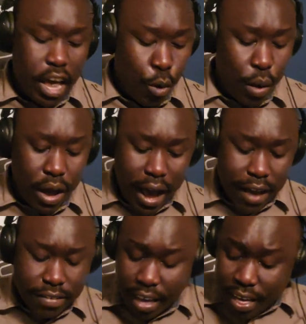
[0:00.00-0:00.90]
Anyway,
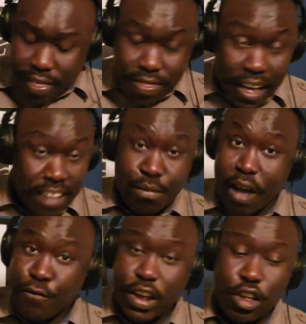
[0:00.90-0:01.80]
guys, that's
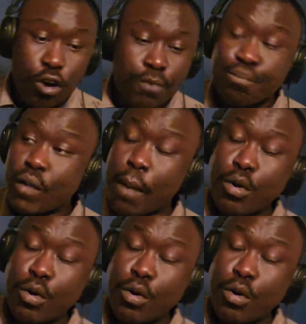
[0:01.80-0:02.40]
my video.